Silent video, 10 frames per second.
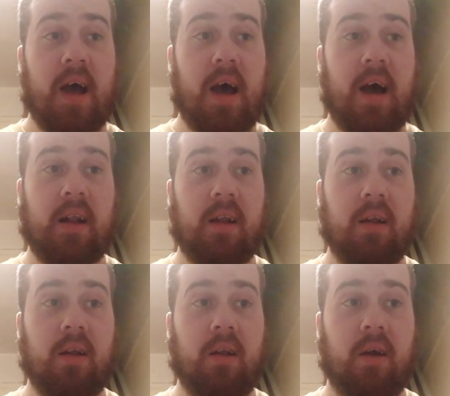and
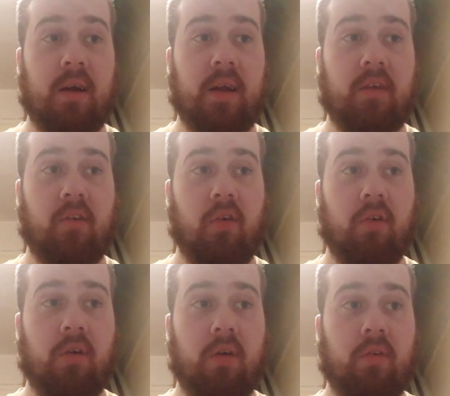luckily it's not
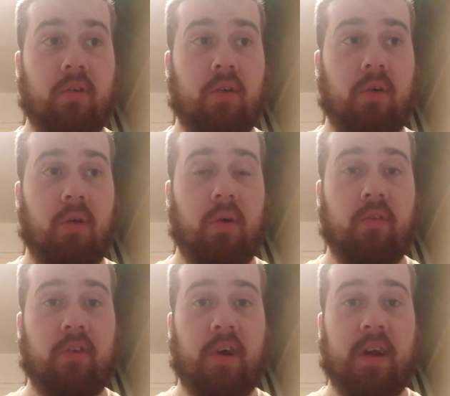too long
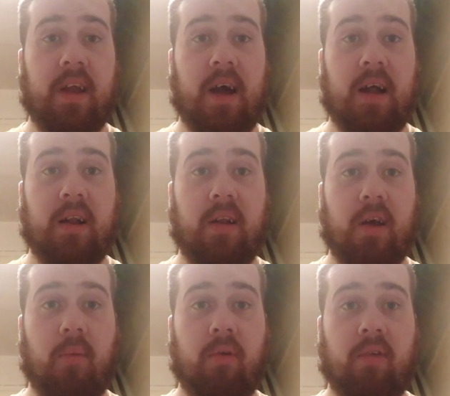of journey, and the
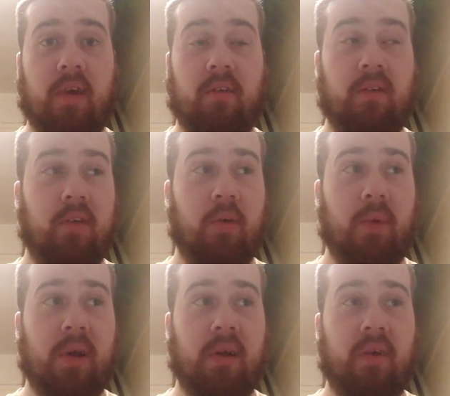turbulence isn't too
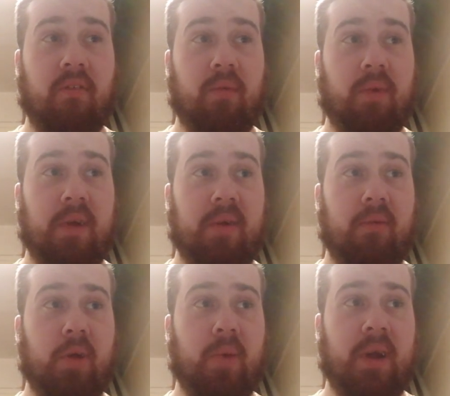bad. I don't think we
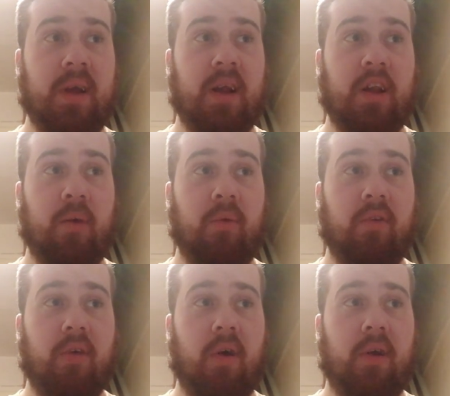really get turbulence.
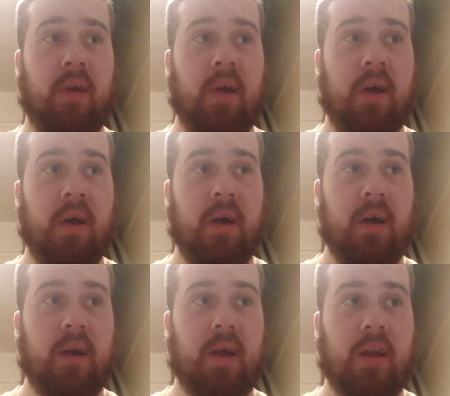We only
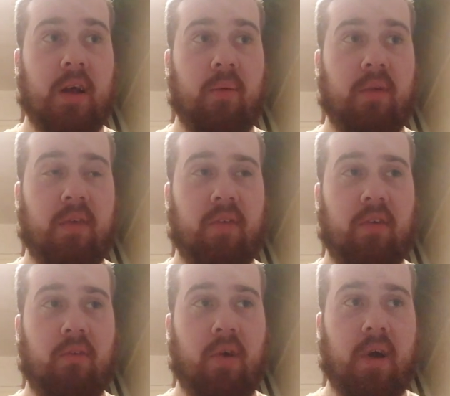get turbulence if it's
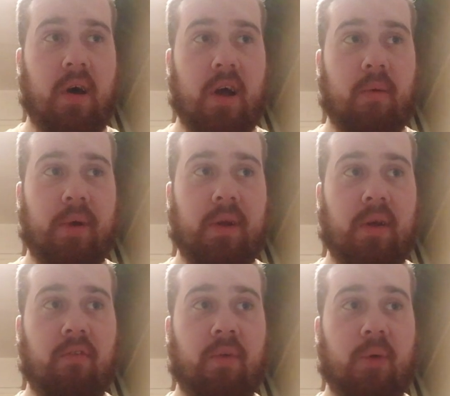quite high up, but I
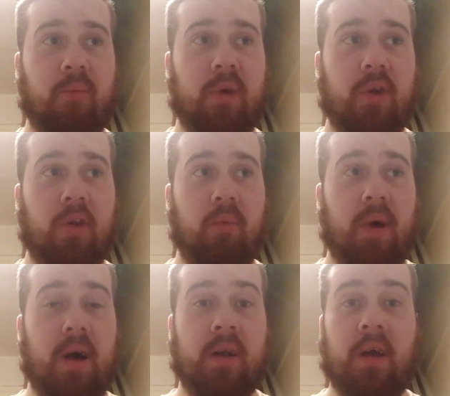don't think it would be too
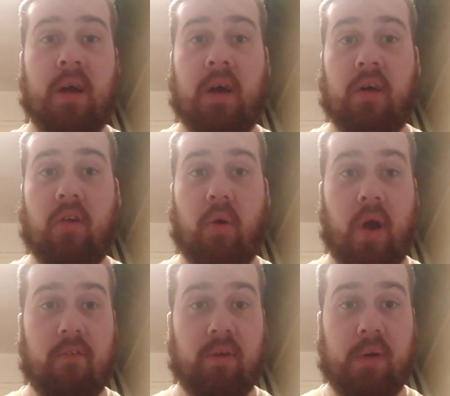bad. So
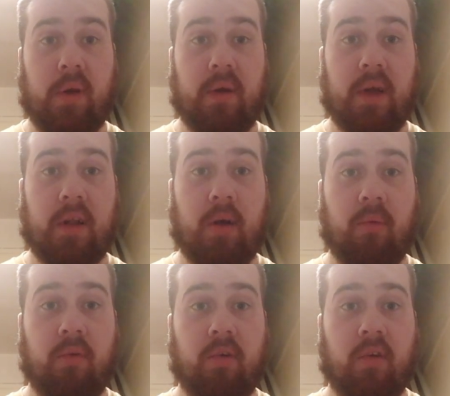hopefully we don't get
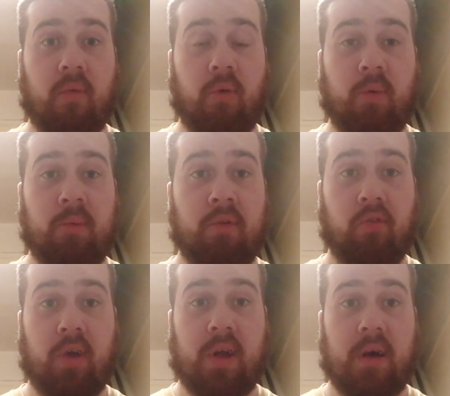turbulence, because I'll probably be
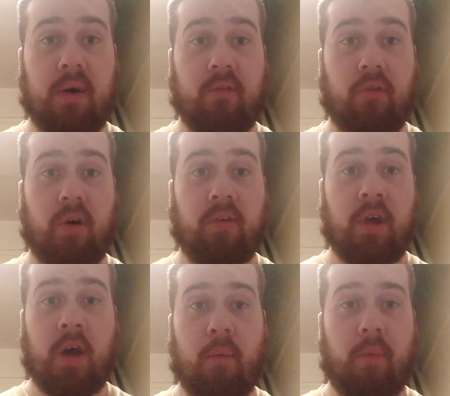freaking out otherwise.
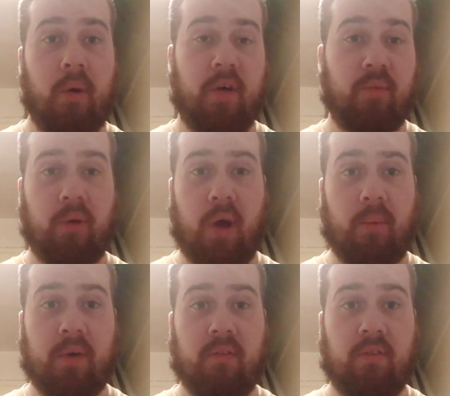But if my
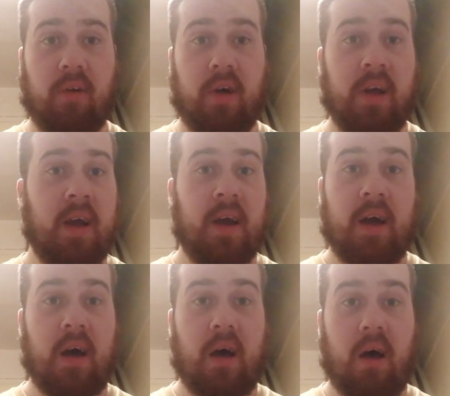grandma can fly,
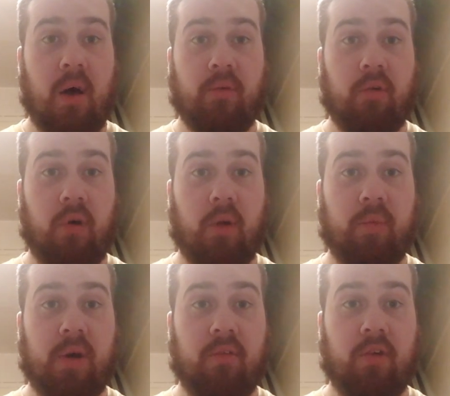I'm sure I'd
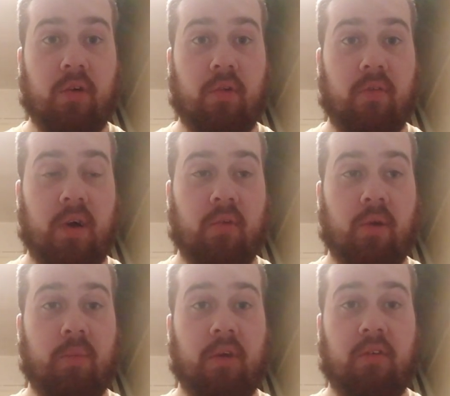be able to fly as
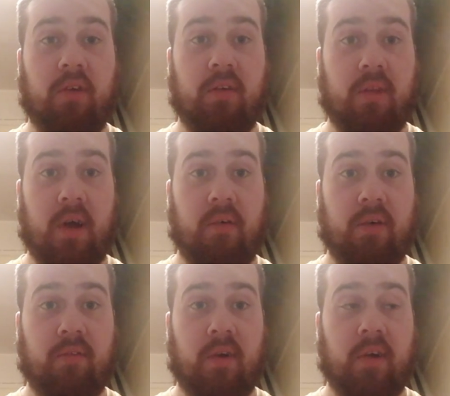well, because she's terrible
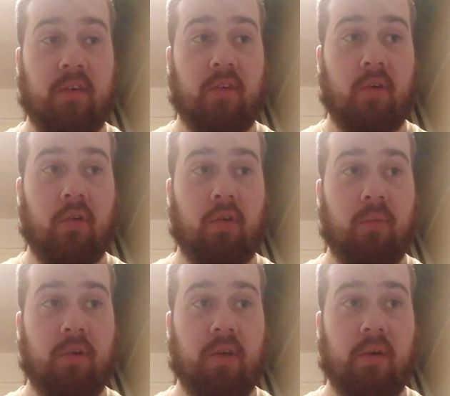to fly. She's not too
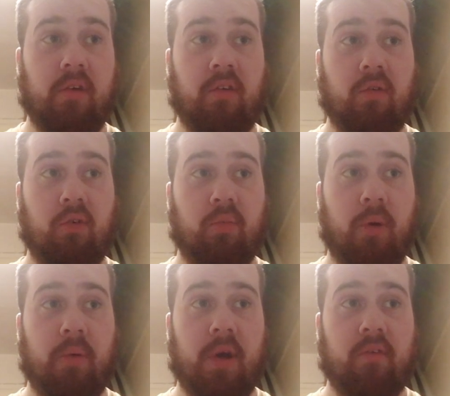much now, because she's always
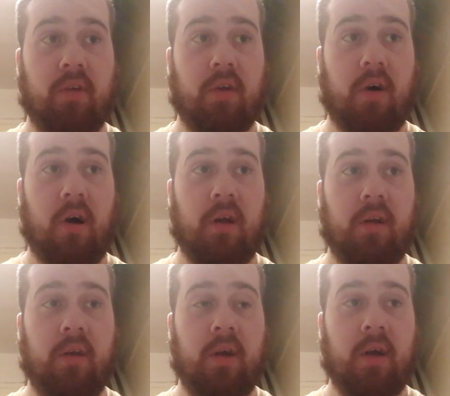popping over to
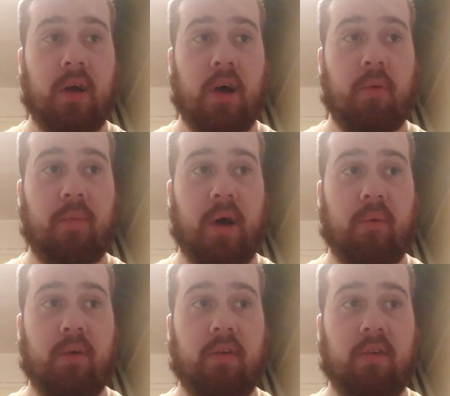Ireland and back
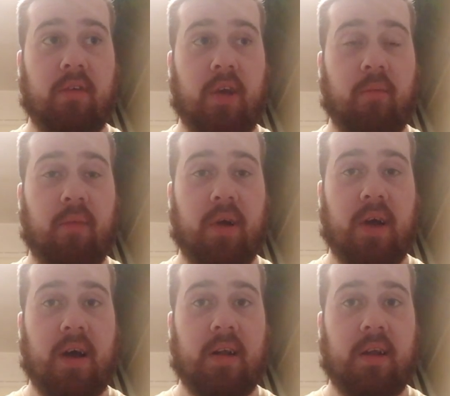when she's seeing my
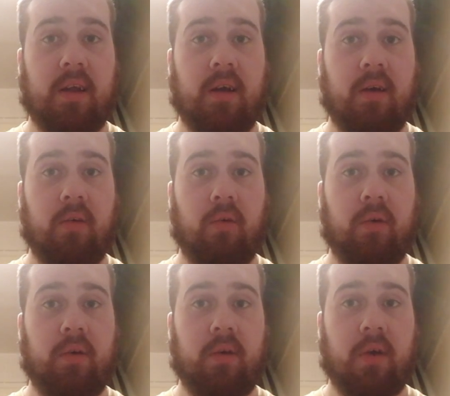auntie and uncle
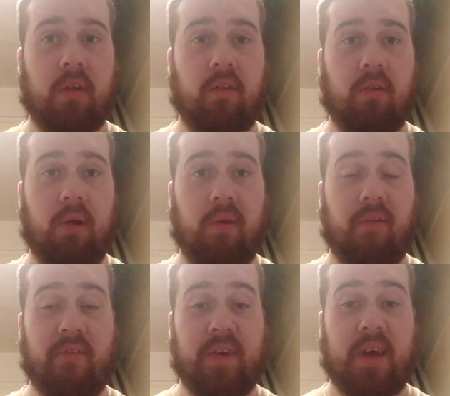and cousins who live
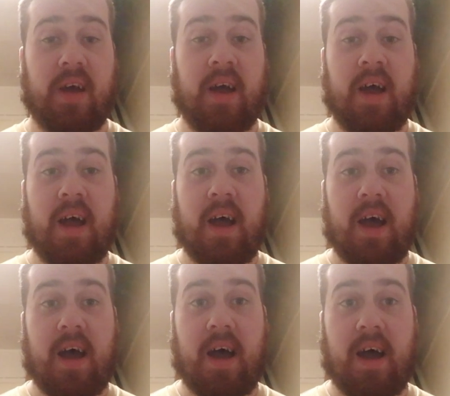over there.
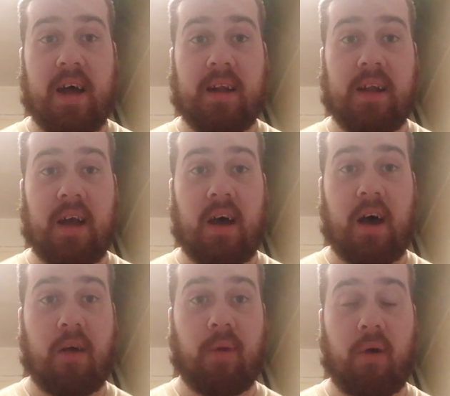And yeah,
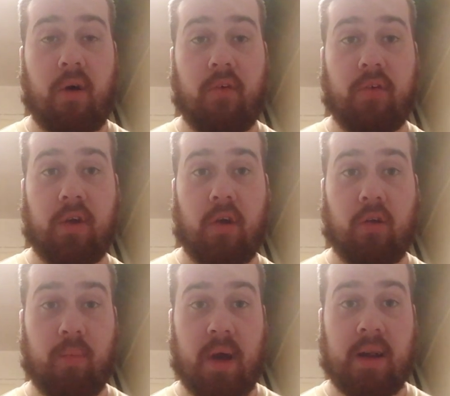I'm now off to go
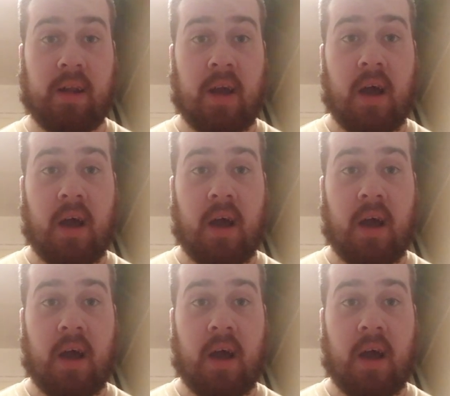to bed.